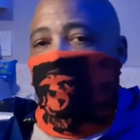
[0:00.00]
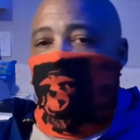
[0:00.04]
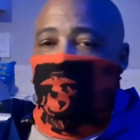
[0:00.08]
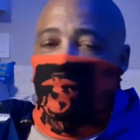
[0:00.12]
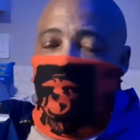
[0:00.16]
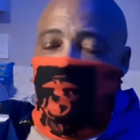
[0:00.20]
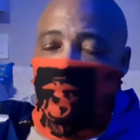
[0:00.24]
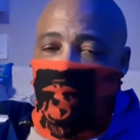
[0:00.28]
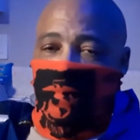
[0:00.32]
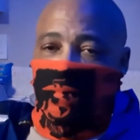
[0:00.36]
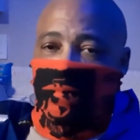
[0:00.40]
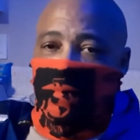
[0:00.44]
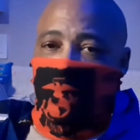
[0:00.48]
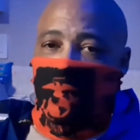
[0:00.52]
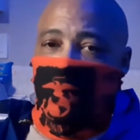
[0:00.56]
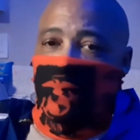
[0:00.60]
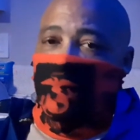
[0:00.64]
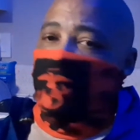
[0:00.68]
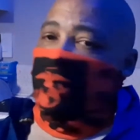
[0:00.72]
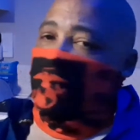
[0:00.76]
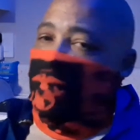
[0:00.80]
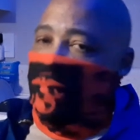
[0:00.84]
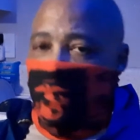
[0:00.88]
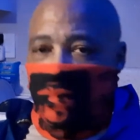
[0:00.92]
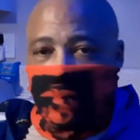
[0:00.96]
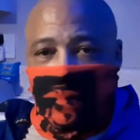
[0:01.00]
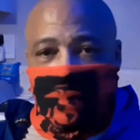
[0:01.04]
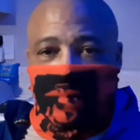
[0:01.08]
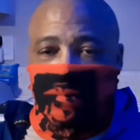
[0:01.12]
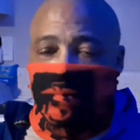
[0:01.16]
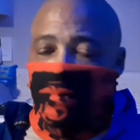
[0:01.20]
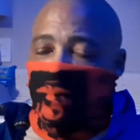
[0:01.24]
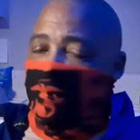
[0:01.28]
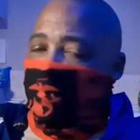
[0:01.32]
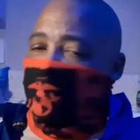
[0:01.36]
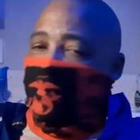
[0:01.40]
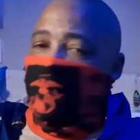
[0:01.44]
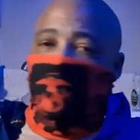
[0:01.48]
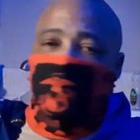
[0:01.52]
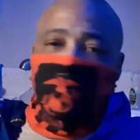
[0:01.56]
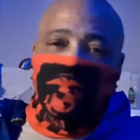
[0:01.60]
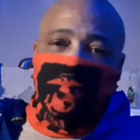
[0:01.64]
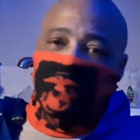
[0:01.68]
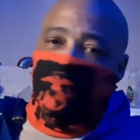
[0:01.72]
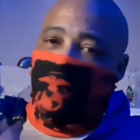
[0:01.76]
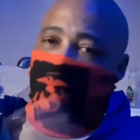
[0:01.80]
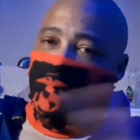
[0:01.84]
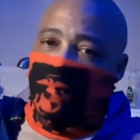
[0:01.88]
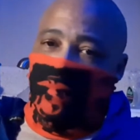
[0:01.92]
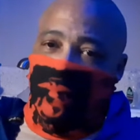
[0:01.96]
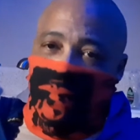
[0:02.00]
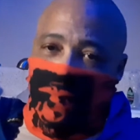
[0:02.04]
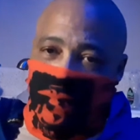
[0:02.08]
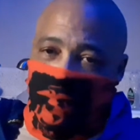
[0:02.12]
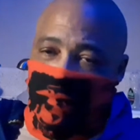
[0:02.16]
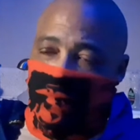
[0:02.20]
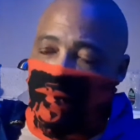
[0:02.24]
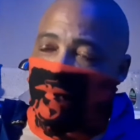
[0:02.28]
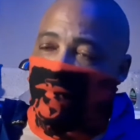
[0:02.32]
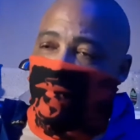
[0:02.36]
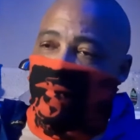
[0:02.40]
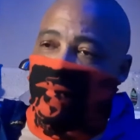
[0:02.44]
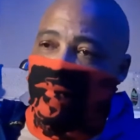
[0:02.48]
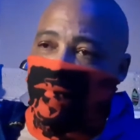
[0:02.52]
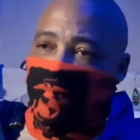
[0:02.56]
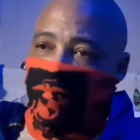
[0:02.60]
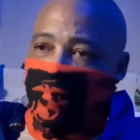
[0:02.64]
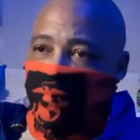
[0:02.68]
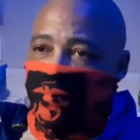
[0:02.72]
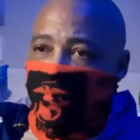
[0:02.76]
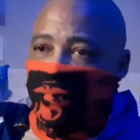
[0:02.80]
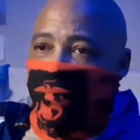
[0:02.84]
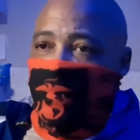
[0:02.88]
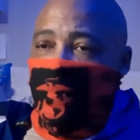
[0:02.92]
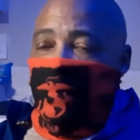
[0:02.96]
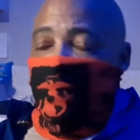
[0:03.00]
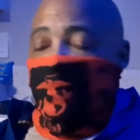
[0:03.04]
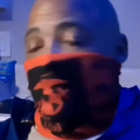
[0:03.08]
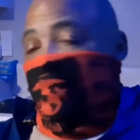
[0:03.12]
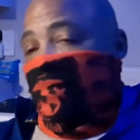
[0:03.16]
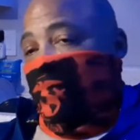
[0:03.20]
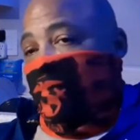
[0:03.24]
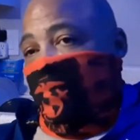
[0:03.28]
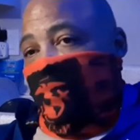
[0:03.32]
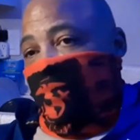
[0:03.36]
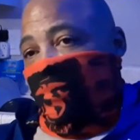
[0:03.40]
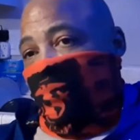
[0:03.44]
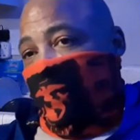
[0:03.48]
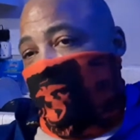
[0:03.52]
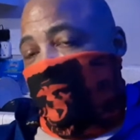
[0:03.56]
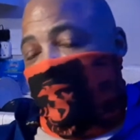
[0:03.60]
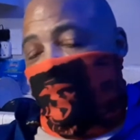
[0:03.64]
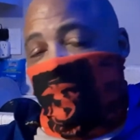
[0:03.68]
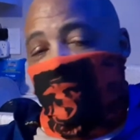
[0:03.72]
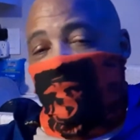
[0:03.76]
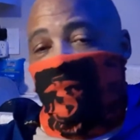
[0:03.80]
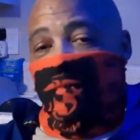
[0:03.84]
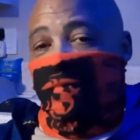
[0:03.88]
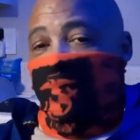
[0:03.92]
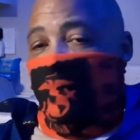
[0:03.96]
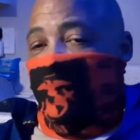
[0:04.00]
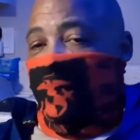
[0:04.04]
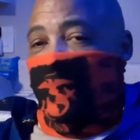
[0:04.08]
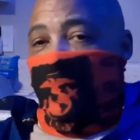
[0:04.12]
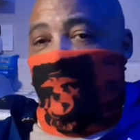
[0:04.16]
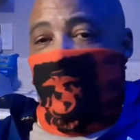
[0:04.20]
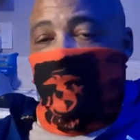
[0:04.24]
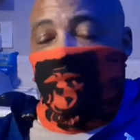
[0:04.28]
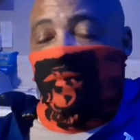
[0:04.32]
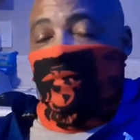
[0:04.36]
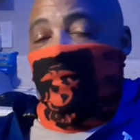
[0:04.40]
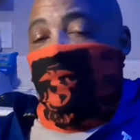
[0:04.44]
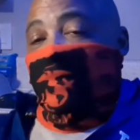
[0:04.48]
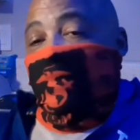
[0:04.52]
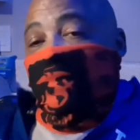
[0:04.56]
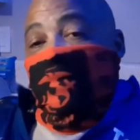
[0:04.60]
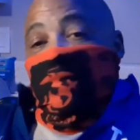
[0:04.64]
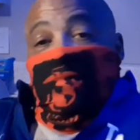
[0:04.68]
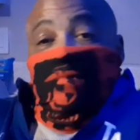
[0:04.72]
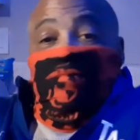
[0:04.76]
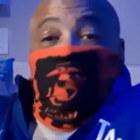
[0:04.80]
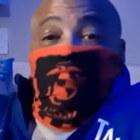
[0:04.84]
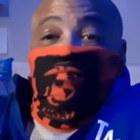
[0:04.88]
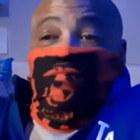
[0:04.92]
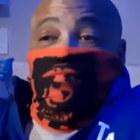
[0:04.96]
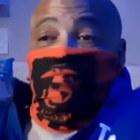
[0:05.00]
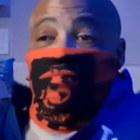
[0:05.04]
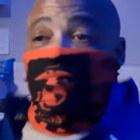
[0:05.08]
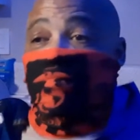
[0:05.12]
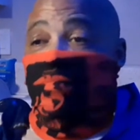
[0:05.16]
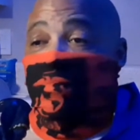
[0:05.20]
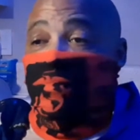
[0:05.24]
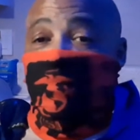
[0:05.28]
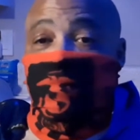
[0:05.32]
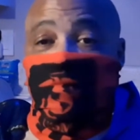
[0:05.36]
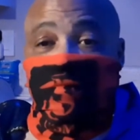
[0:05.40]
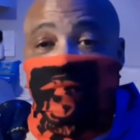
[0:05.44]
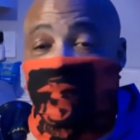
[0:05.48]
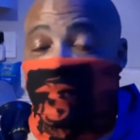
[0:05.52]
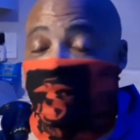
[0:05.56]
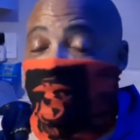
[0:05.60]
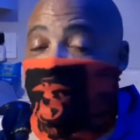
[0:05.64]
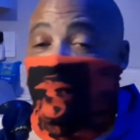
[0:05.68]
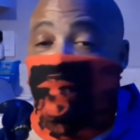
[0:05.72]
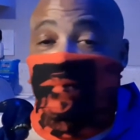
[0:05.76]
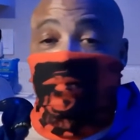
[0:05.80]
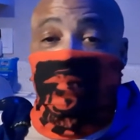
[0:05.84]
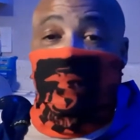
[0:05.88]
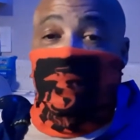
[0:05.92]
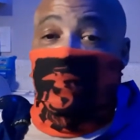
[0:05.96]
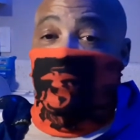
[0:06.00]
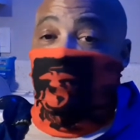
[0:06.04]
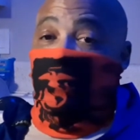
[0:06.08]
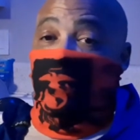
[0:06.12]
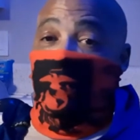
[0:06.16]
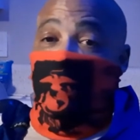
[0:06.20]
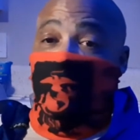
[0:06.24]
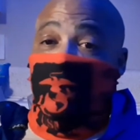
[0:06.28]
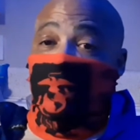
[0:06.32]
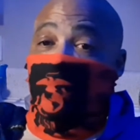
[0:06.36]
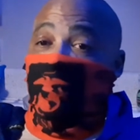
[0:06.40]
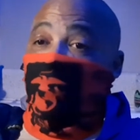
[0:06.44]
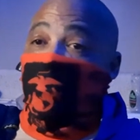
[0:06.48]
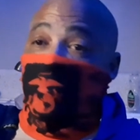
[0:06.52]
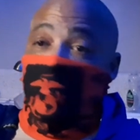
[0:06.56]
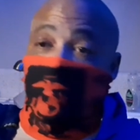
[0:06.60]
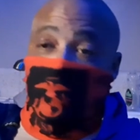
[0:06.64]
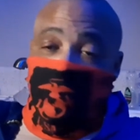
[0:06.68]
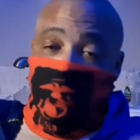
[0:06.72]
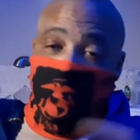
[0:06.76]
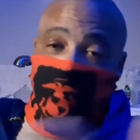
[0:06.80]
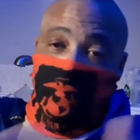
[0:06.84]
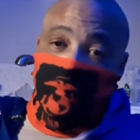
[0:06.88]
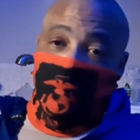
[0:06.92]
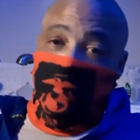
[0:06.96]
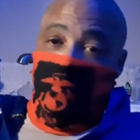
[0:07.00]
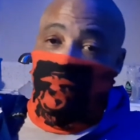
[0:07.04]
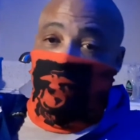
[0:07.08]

it's the M9 9mm. It's the same gun. Great gun, very accurate. 15+1, or you can get